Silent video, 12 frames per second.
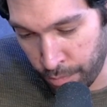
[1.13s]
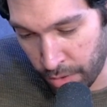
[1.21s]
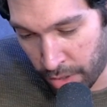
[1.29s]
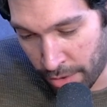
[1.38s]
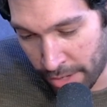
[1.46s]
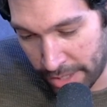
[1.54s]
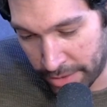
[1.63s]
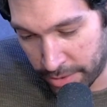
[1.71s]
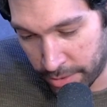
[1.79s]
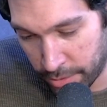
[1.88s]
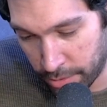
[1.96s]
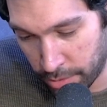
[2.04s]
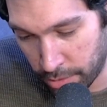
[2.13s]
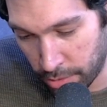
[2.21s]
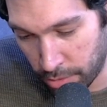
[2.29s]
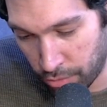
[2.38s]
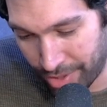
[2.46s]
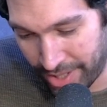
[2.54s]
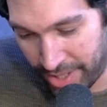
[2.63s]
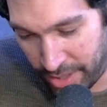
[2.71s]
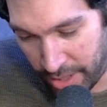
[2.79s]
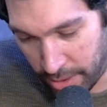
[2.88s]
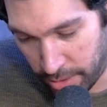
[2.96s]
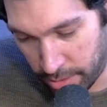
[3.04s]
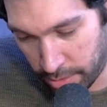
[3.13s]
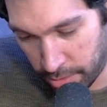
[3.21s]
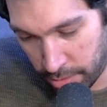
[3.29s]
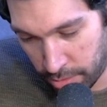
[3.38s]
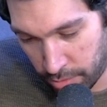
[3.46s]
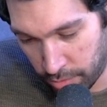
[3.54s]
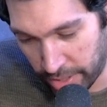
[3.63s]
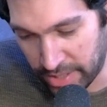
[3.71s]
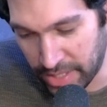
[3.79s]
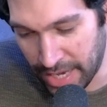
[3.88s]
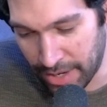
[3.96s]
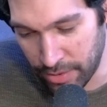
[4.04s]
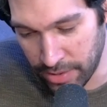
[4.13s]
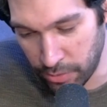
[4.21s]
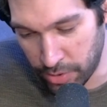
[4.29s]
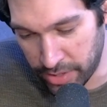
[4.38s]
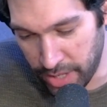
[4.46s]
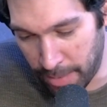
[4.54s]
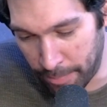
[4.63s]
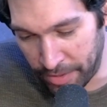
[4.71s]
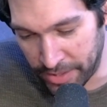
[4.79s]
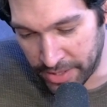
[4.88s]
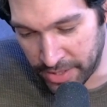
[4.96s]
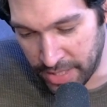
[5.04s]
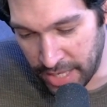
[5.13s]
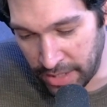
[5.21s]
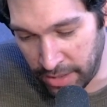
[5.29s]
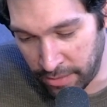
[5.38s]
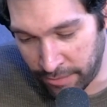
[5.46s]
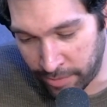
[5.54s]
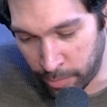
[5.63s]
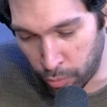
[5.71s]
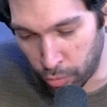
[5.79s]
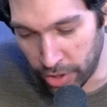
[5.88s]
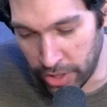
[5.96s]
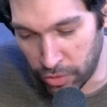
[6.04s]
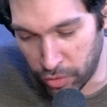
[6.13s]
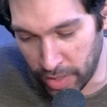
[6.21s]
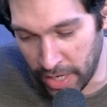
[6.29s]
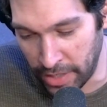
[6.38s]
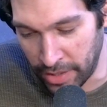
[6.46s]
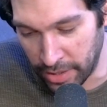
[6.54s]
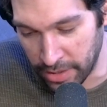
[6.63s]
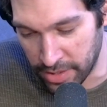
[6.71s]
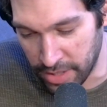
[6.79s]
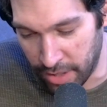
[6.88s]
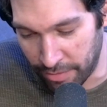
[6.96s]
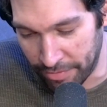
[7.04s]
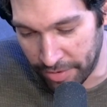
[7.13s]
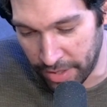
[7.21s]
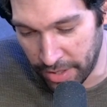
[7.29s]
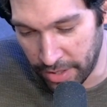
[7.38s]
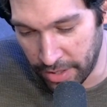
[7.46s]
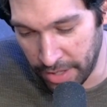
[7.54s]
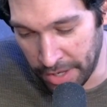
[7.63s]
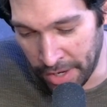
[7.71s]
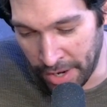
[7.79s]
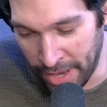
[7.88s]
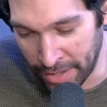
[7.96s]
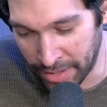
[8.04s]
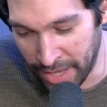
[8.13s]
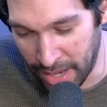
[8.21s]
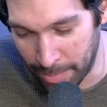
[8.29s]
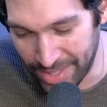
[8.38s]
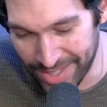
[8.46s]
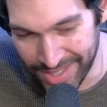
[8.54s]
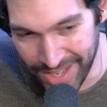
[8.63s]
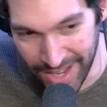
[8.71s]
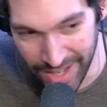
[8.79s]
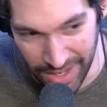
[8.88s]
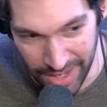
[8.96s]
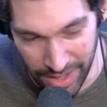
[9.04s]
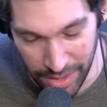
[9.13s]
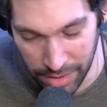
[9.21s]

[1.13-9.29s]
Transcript: All right. Renita writes, how do you stop the state from recreating itself in an ANCAP society?